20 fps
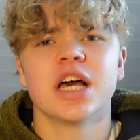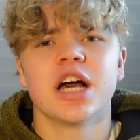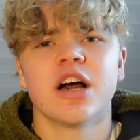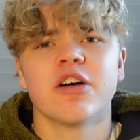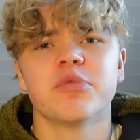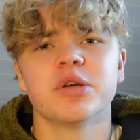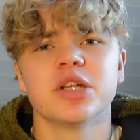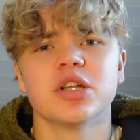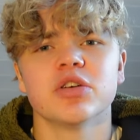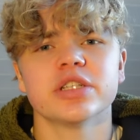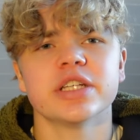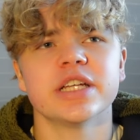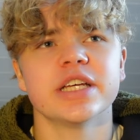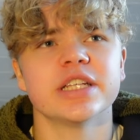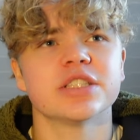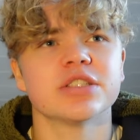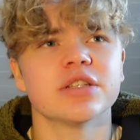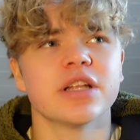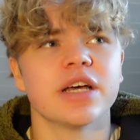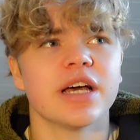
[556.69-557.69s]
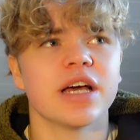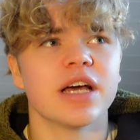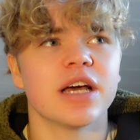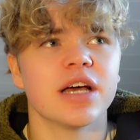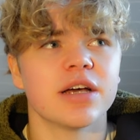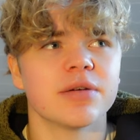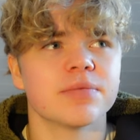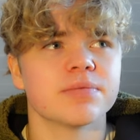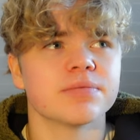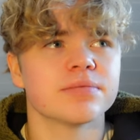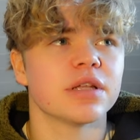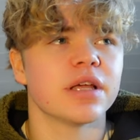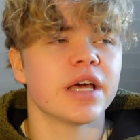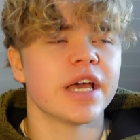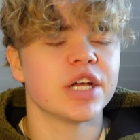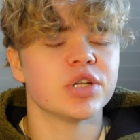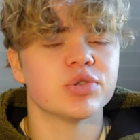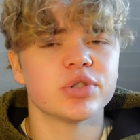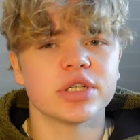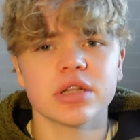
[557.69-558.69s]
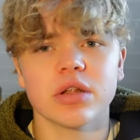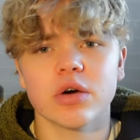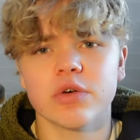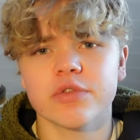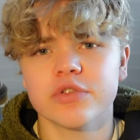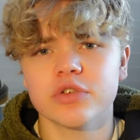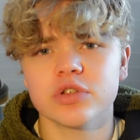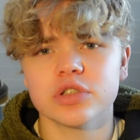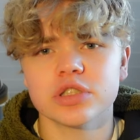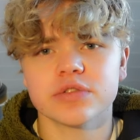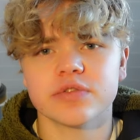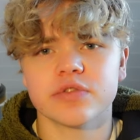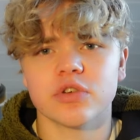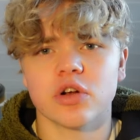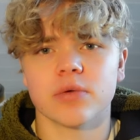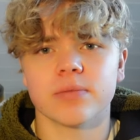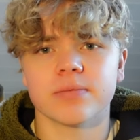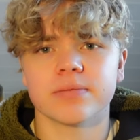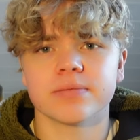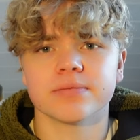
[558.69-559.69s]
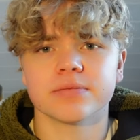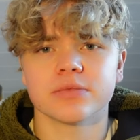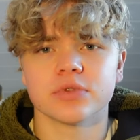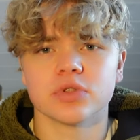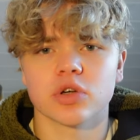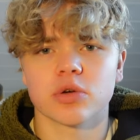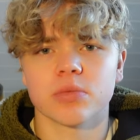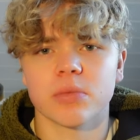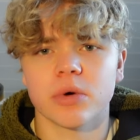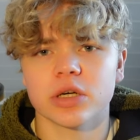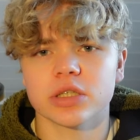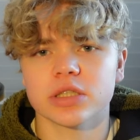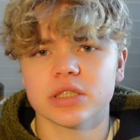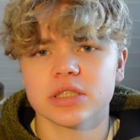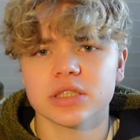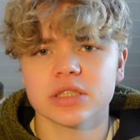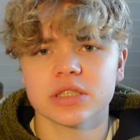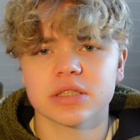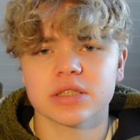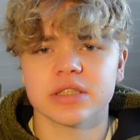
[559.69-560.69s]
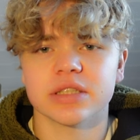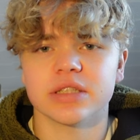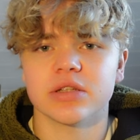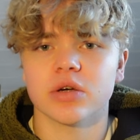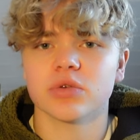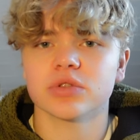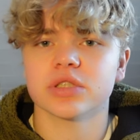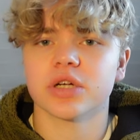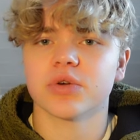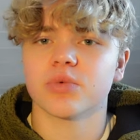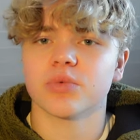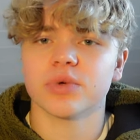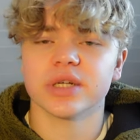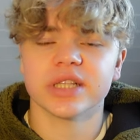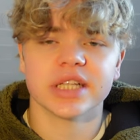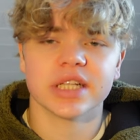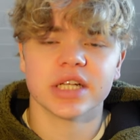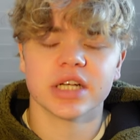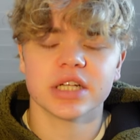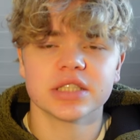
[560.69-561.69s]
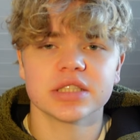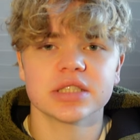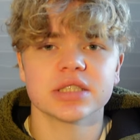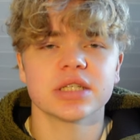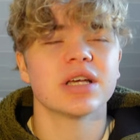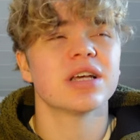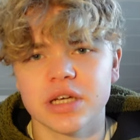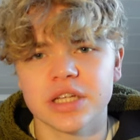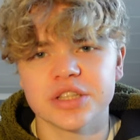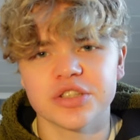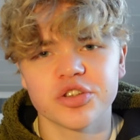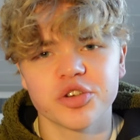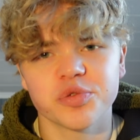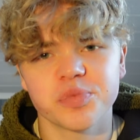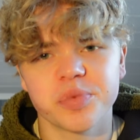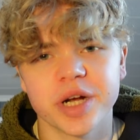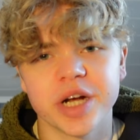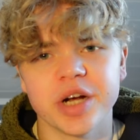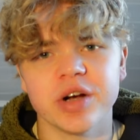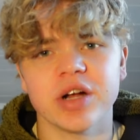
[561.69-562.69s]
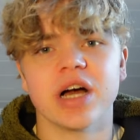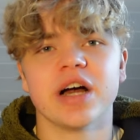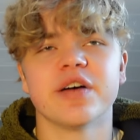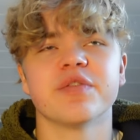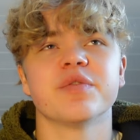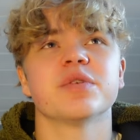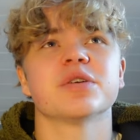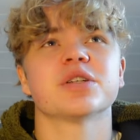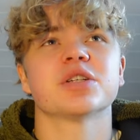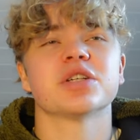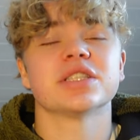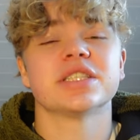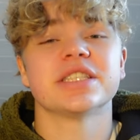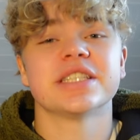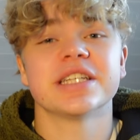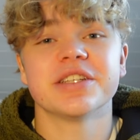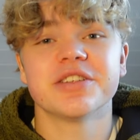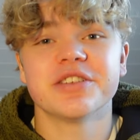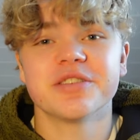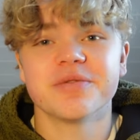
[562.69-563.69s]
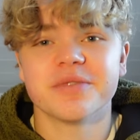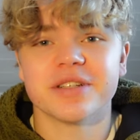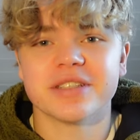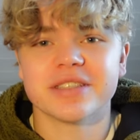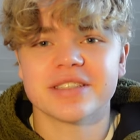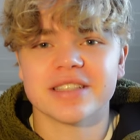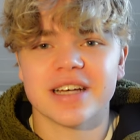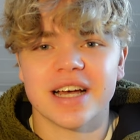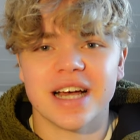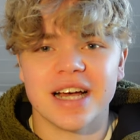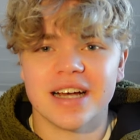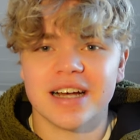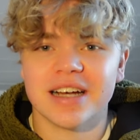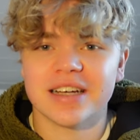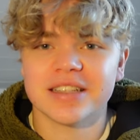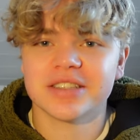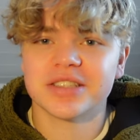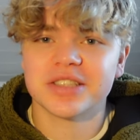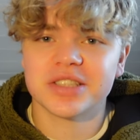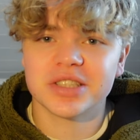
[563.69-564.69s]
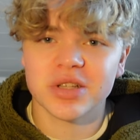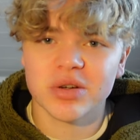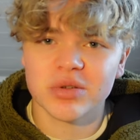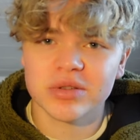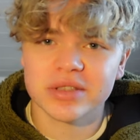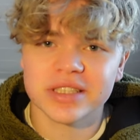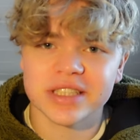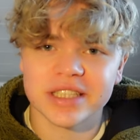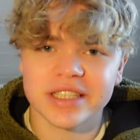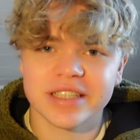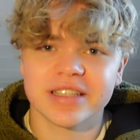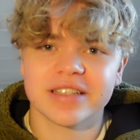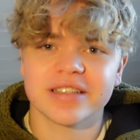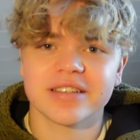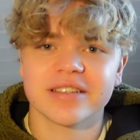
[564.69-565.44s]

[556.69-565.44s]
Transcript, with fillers: I've been looking into the Adrian loafers from Doc Martens. Those are really nice. Another pair I've considered but I don't think